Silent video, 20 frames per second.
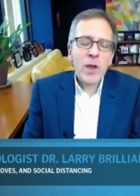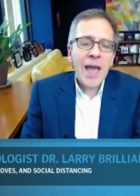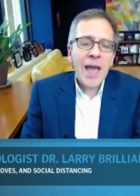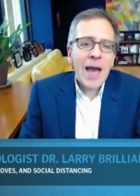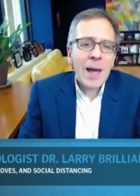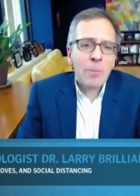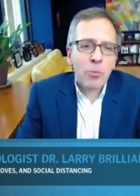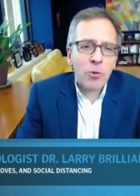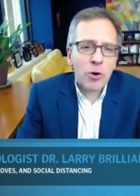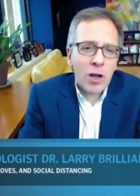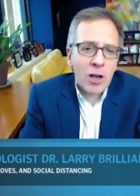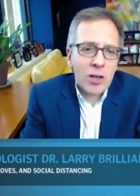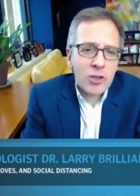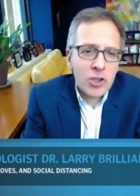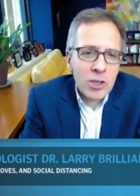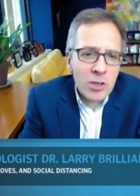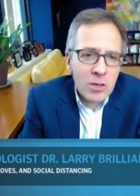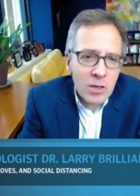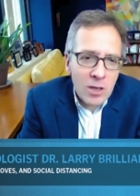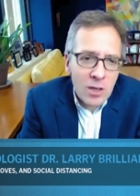we had
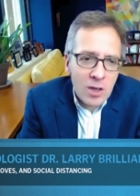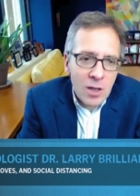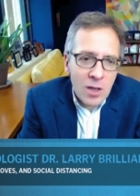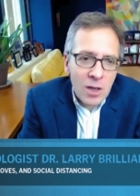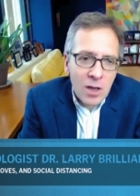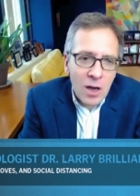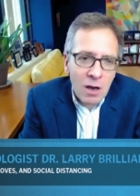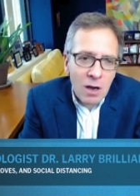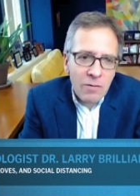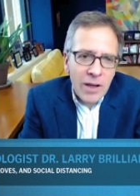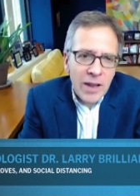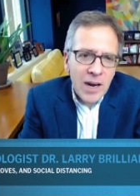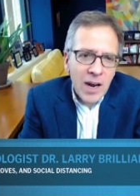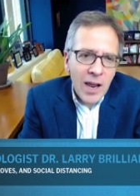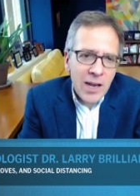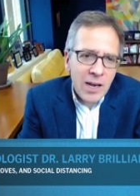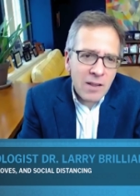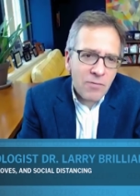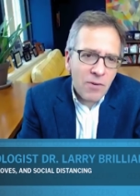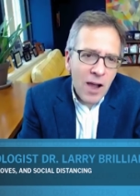production of
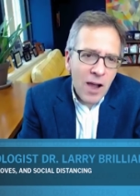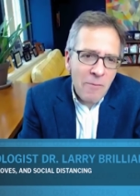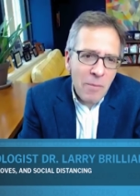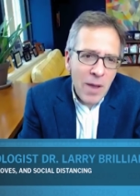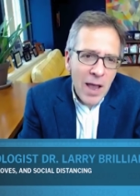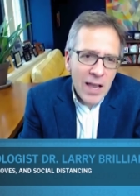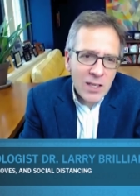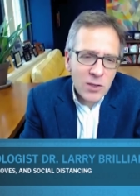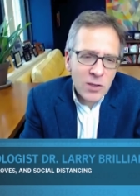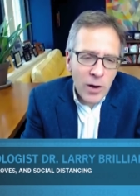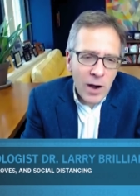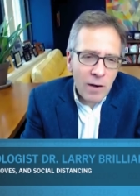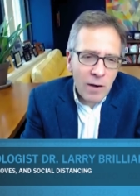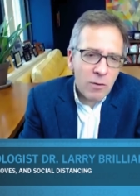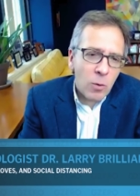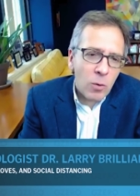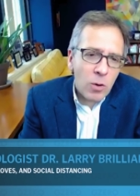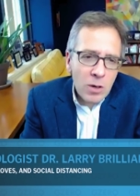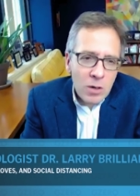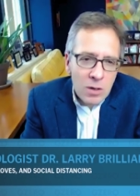N95 masks for
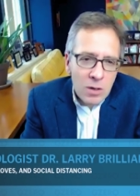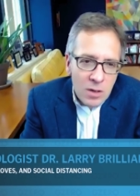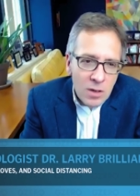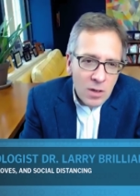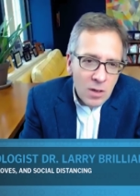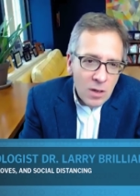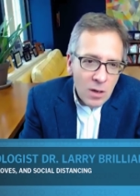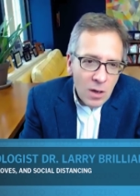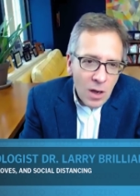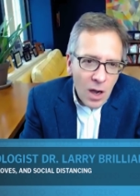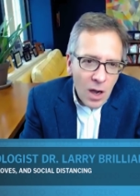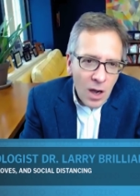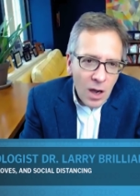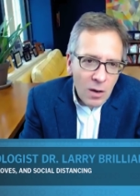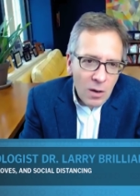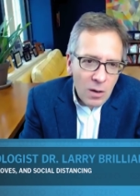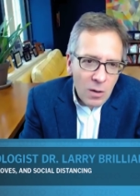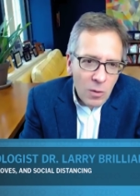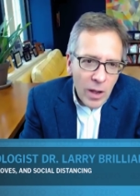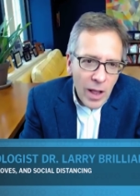everyone
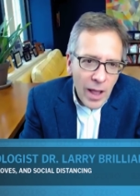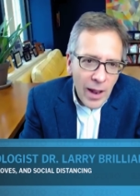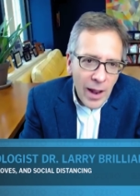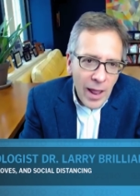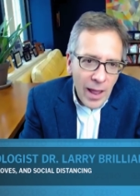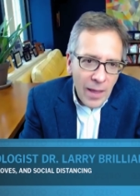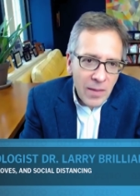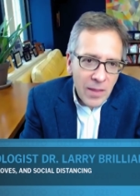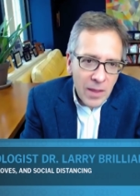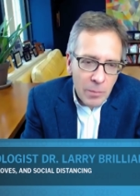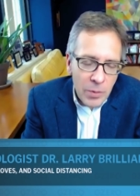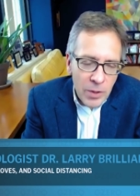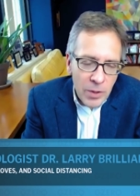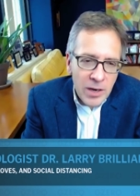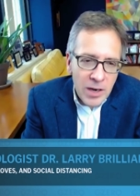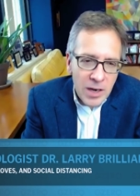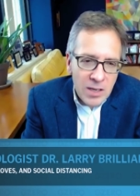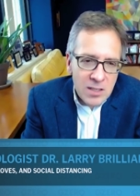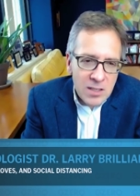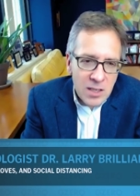uh, and, and, the
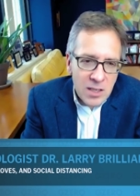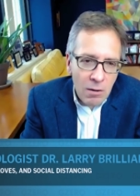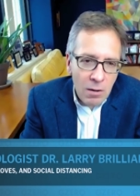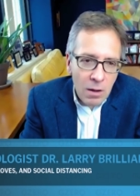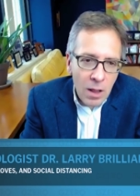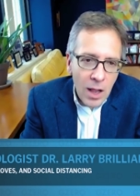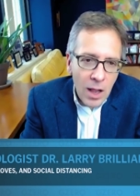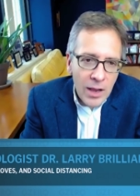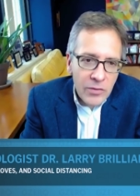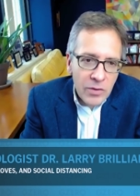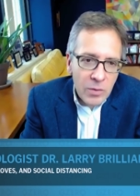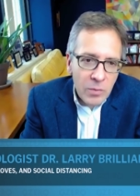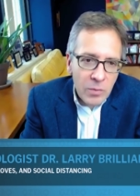ability to sterilize